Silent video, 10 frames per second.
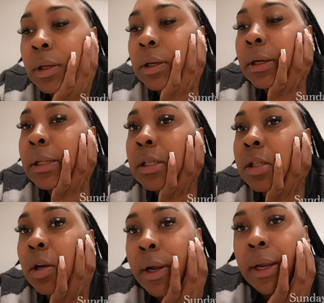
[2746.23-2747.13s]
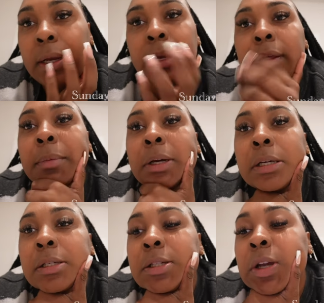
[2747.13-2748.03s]
Yeah, I need to start editing
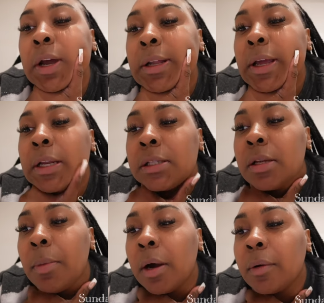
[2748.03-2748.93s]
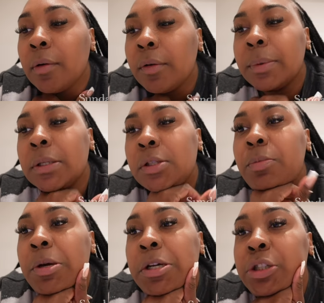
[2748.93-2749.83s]
because trying to edit tomorrow would be
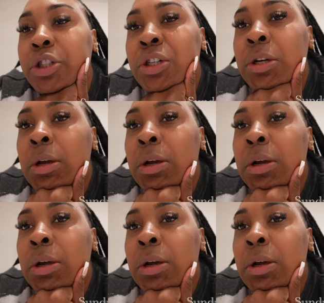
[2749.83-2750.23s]
too much.